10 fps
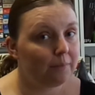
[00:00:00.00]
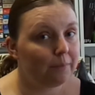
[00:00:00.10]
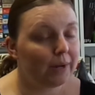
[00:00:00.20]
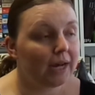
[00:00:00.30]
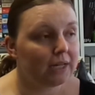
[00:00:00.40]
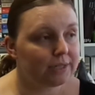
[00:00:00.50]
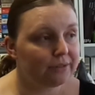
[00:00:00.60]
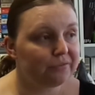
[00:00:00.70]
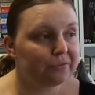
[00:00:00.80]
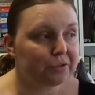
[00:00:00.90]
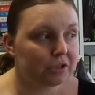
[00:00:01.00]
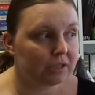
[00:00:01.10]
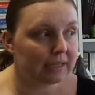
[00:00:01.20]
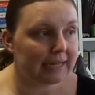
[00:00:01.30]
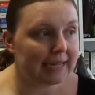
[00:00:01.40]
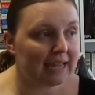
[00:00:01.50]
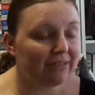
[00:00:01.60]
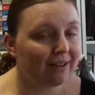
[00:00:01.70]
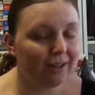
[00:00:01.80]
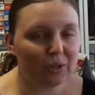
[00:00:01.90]
but unfortunately
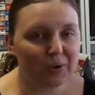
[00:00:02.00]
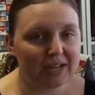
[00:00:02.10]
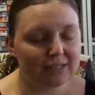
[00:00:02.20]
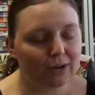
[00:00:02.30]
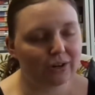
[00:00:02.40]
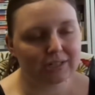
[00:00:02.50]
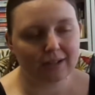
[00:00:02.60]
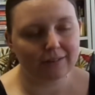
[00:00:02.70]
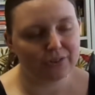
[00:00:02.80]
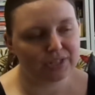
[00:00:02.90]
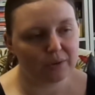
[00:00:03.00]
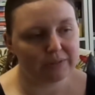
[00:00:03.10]
the colorways are exactly the same